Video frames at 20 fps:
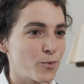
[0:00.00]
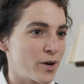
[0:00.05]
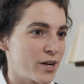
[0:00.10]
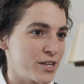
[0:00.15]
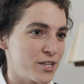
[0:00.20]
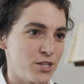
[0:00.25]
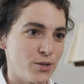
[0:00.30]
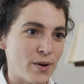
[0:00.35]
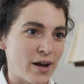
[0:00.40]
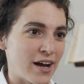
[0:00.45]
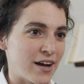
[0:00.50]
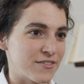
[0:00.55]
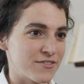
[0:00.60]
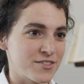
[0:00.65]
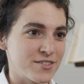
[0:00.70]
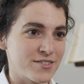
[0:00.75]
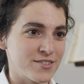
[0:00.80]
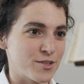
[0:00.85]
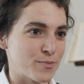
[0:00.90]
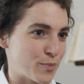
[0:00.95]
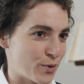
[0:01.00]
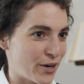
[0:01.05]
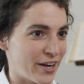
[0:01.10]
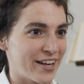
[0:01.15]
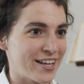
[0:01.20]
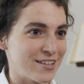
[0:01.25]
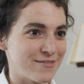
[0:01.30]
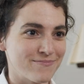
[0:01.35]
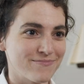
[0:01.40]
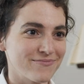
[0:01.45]
one, you have to
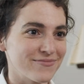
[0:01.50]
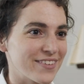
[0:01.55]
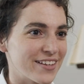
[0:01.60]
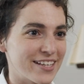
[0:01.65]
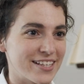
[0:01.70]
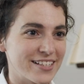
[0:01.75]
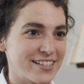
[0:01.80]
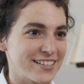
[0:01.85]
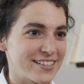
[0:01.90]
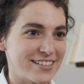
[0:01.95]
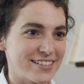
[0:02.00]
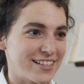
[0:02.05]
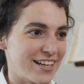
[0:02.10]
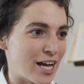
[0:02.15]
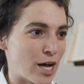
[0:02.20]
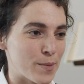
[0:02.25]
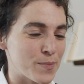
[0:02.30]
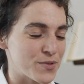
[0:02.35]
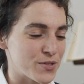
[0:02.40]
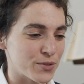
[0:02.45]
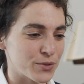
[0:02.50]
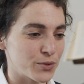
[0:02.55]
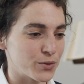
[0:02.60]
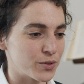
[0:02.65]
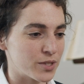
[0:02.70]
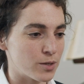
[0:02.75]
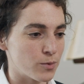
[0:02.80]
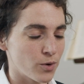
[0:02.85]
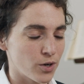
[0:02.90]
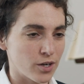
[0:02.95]
pray.
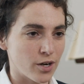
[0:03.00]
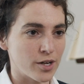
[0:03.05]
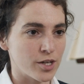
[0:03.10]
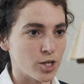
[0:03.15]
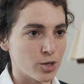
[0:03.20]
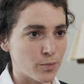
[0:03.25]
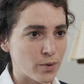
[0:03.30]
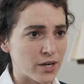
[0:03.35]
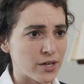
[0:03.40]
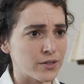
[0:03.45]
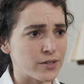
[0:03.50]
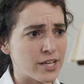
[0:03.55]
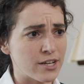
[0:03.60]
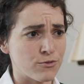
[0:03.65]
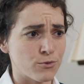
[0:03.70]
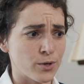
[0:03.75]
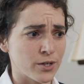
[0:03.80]
Absolutely work on your prayer life,